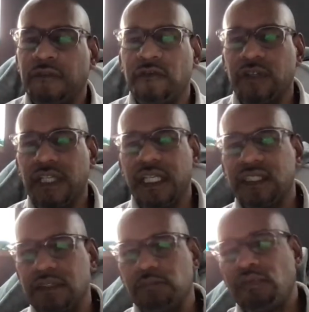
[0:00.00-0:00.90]
If you can get
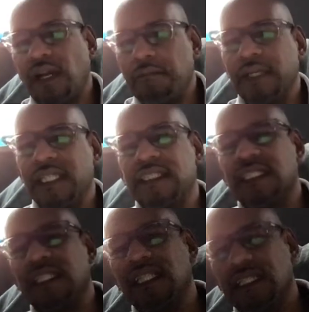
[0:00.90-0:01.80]
some prop bets
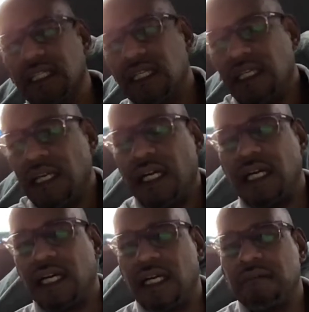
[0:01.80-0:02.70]
in,
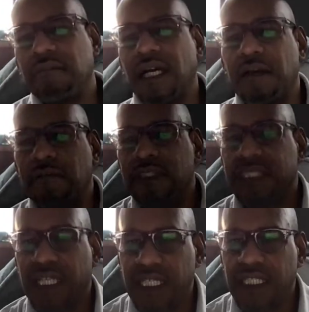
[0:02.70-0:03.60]
I would
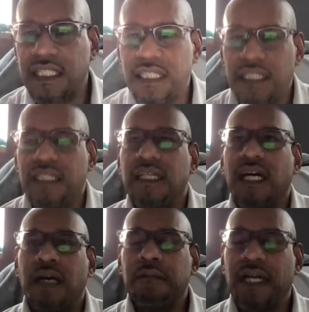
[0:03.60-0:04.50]
take.
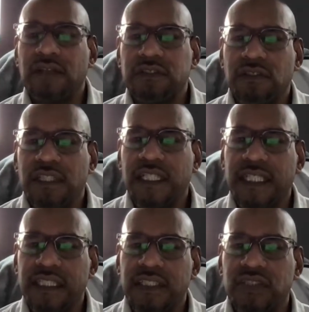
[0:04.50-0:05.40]
I'm also looking
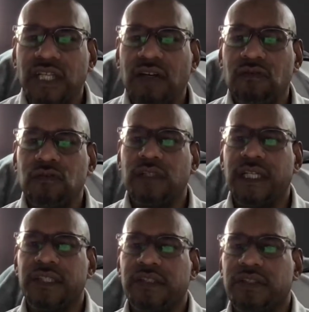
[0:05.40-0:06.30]
at the Ja Rule
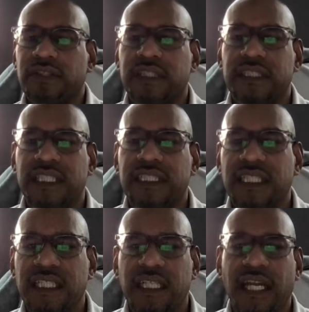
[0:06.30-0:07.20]
under
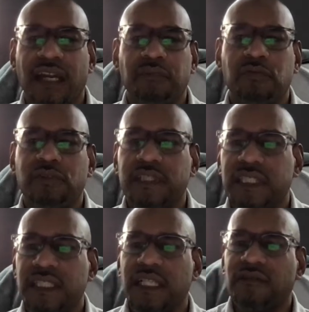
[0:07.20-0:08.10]
16.5 points.
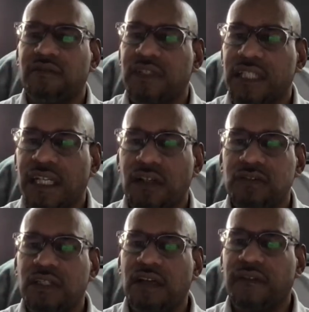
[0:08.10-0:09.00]
He never really goes
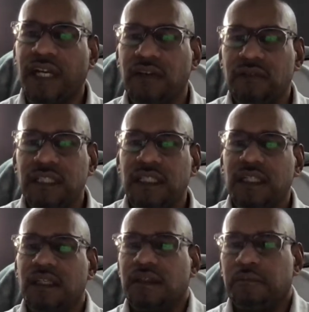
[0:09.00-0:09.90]
off. Kyrie
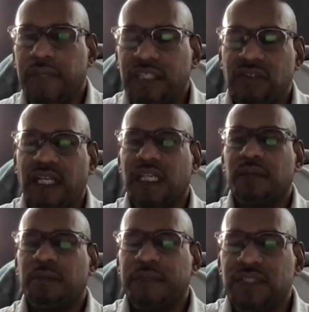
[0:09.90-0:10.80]
may try to
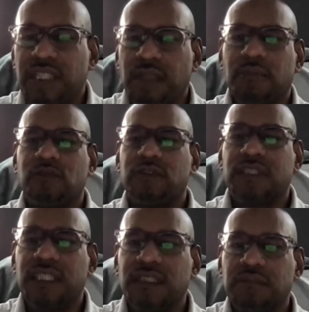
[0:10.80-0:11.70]
keep him in check, but we'll see.